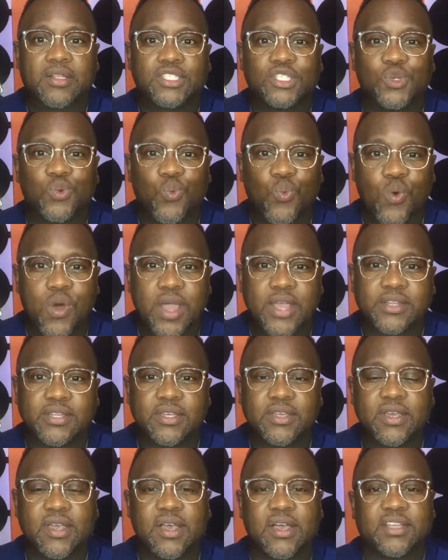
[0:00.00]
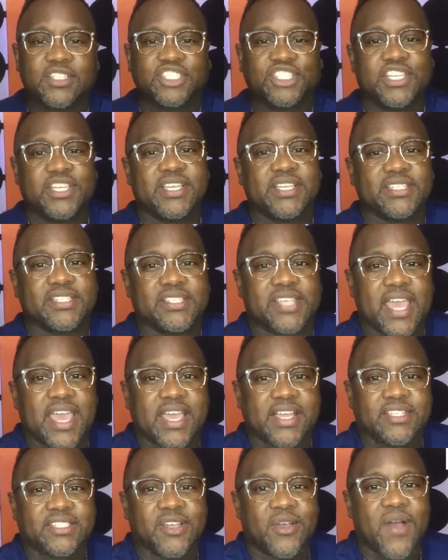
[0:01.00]
to what she is
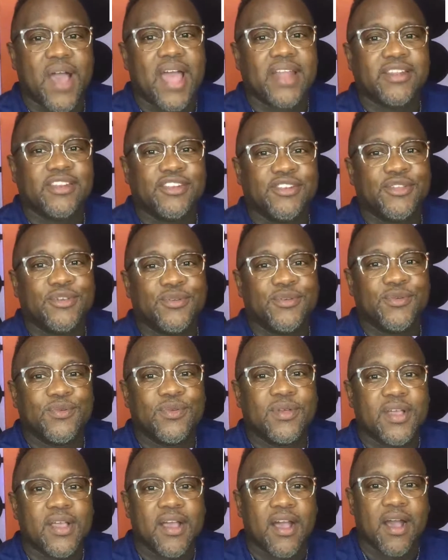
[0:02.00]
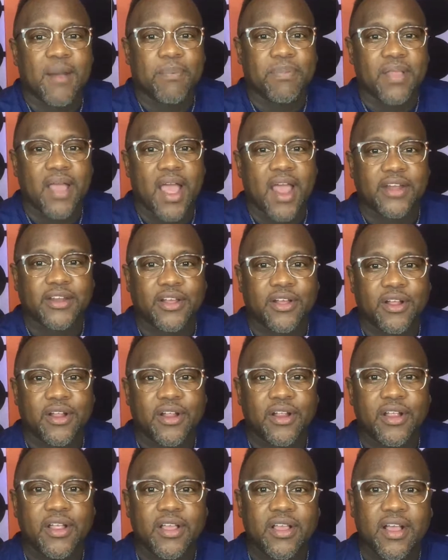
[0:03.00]
saying. So I do applaud
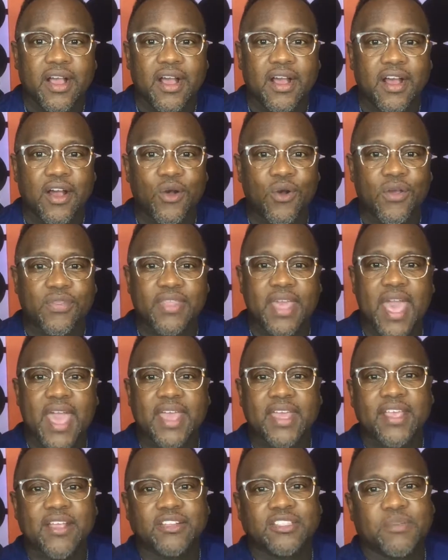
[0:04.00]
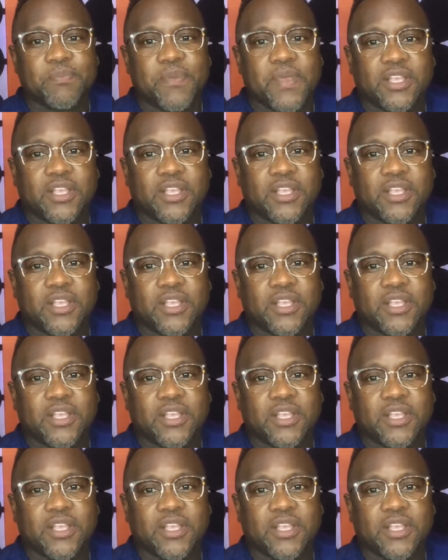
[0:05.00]
her on that. And here's a